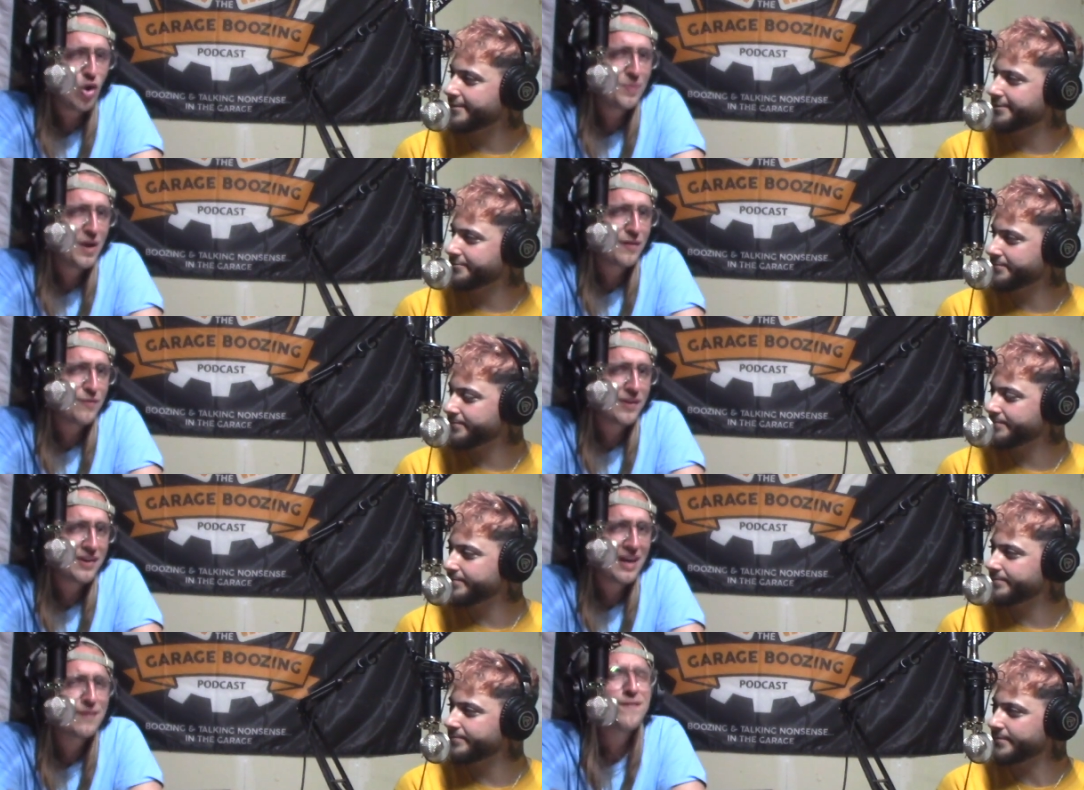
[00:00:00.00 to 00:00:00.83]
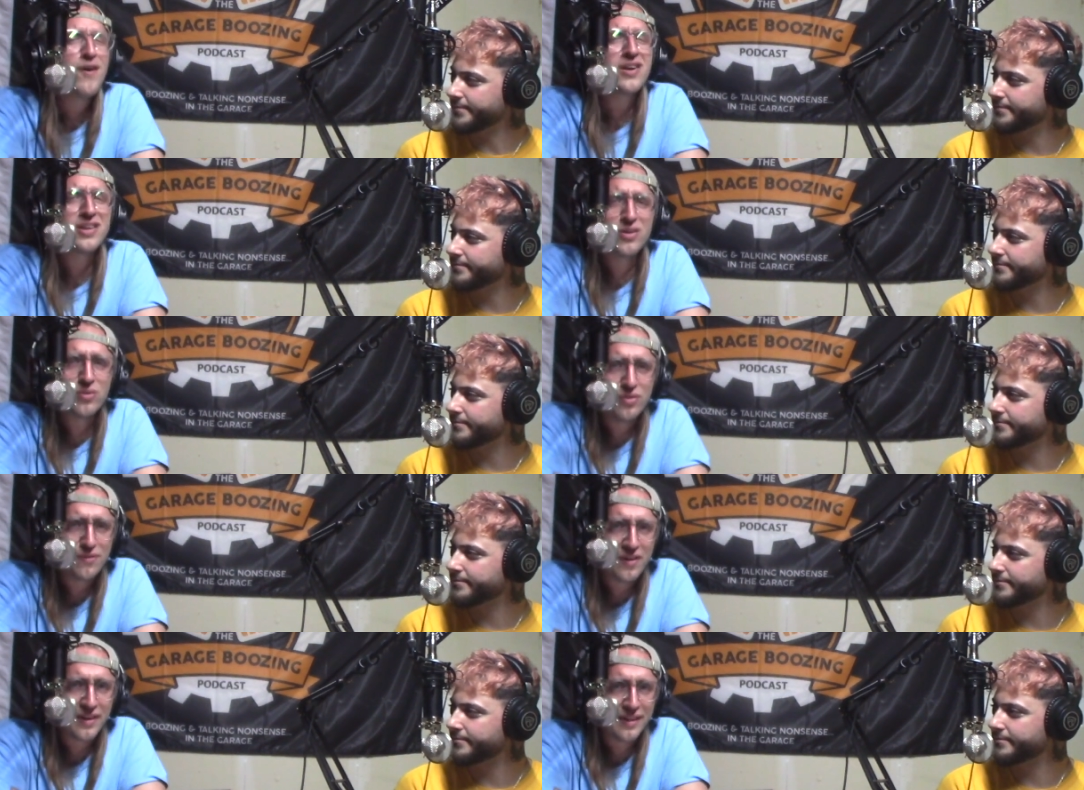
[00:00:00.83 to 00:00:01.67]
Speaker 1: I'm not afraid to die. Fuck you, you
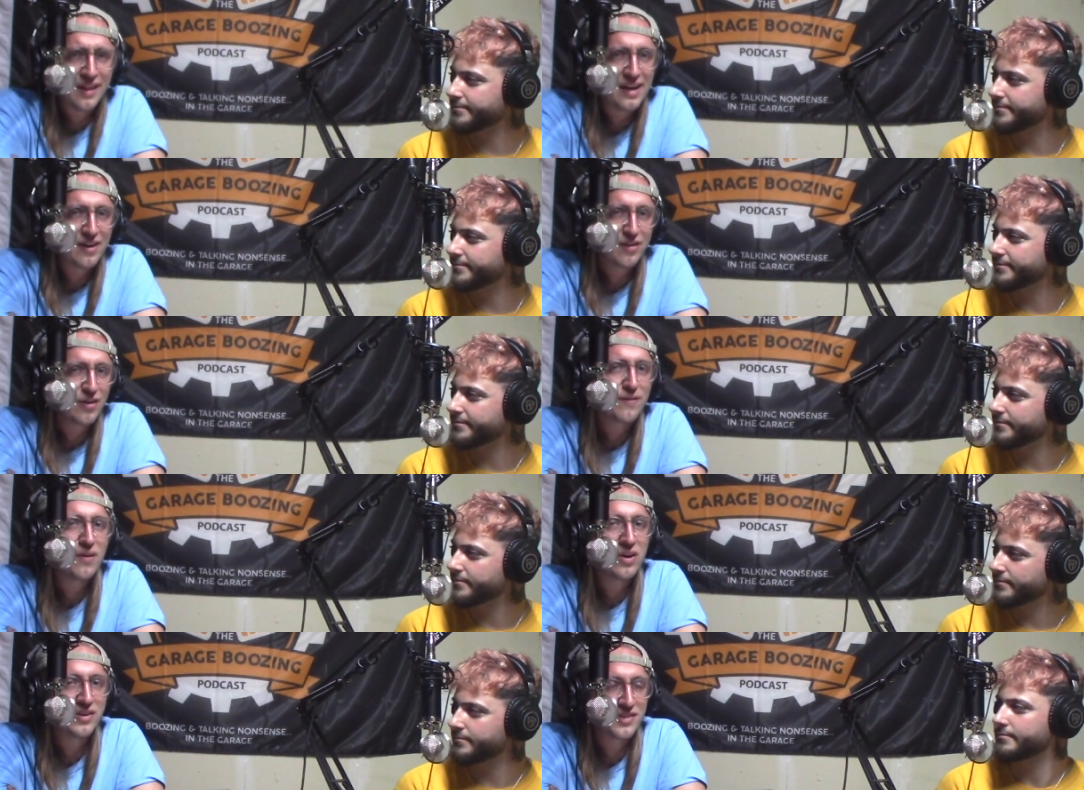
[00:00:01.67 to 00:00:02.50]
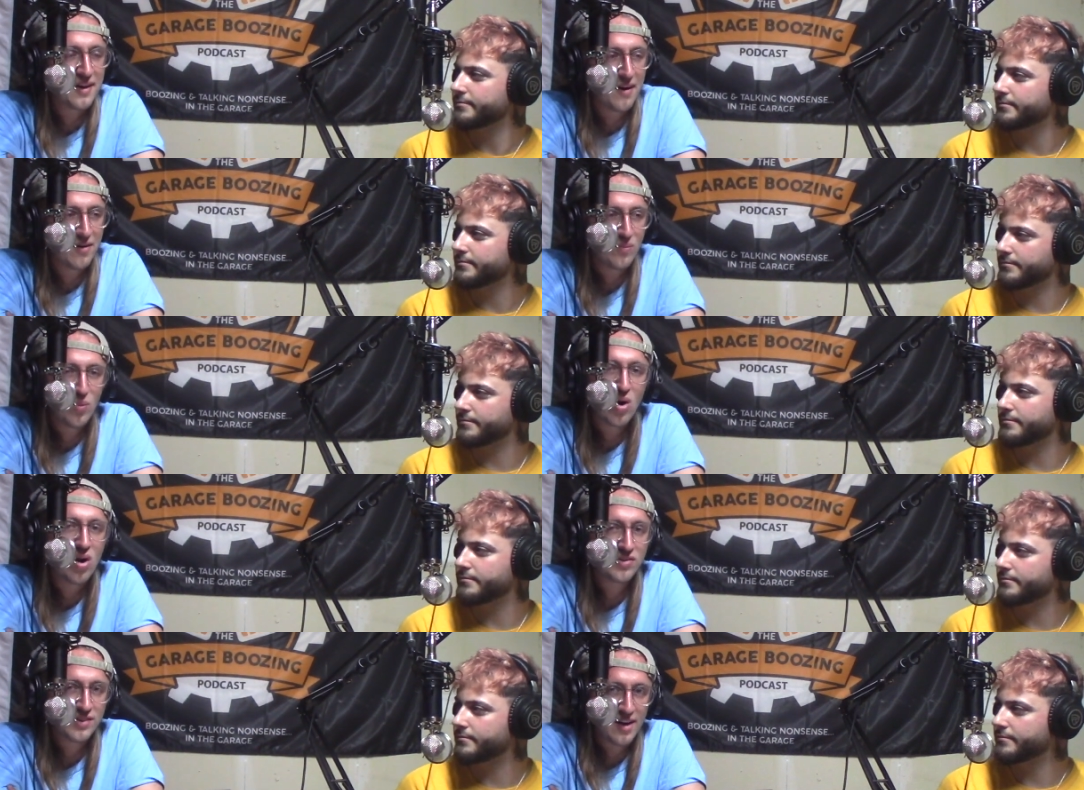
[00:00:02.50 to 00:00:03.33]
fucking liar. You're fucking scared. We're
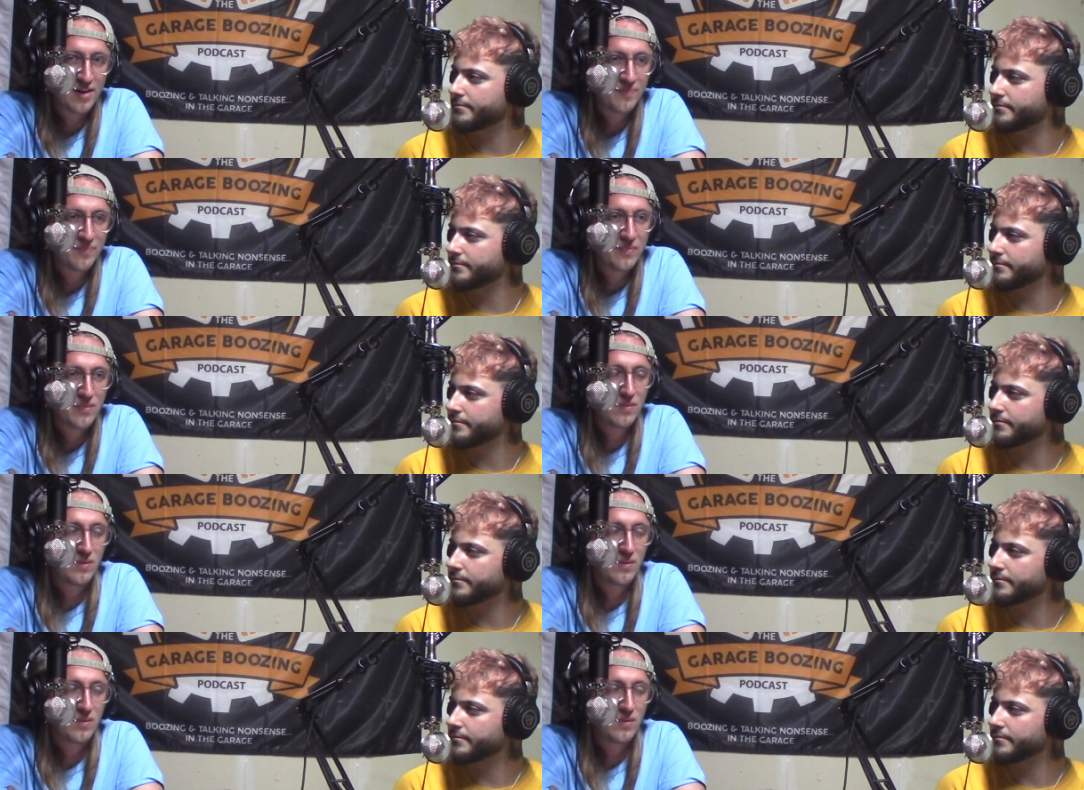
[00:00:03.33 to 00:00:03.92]
all scared.